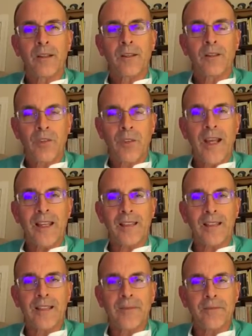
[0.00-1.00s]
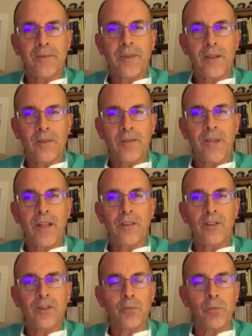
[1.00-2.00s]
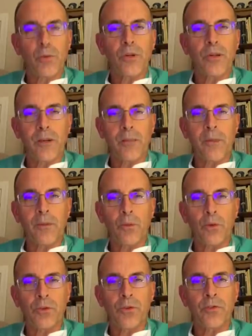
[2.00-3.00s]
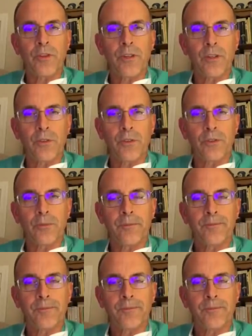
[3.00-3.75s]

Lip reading: Sadly, events have borne out my worst fears.